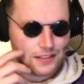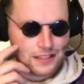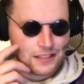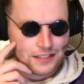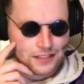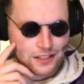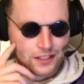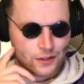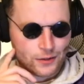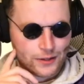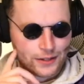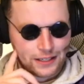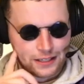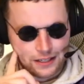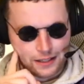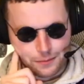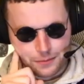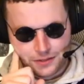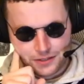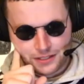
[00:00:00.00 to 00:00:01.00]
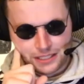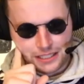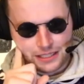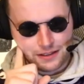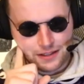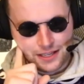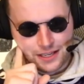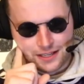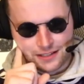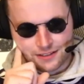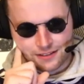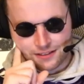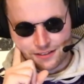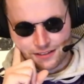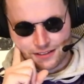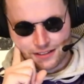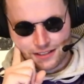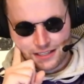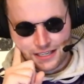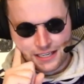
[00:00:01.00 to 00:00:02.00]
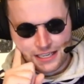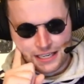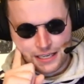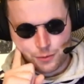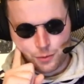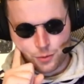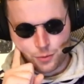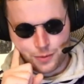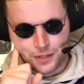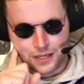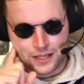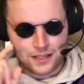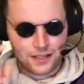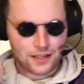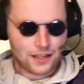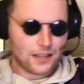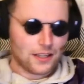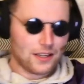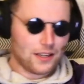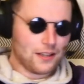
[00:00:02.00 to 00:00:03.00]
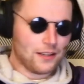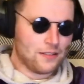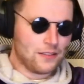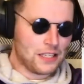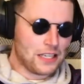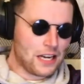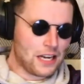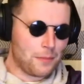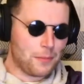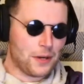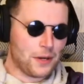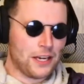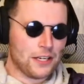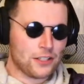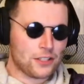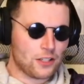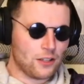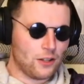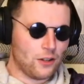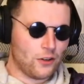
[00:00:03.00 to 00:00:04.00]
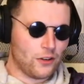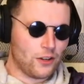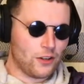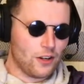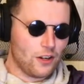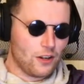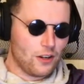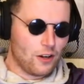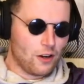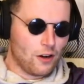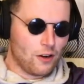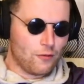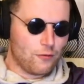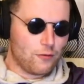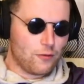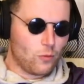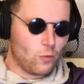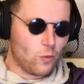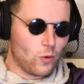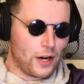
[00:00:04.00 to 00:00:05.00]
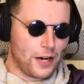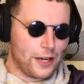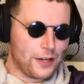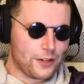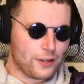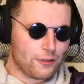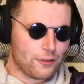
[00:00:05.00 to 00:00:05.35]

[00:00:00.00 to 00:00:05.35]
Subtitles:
he's going to eclipse 10,000, and he will be in the upper echelon of wide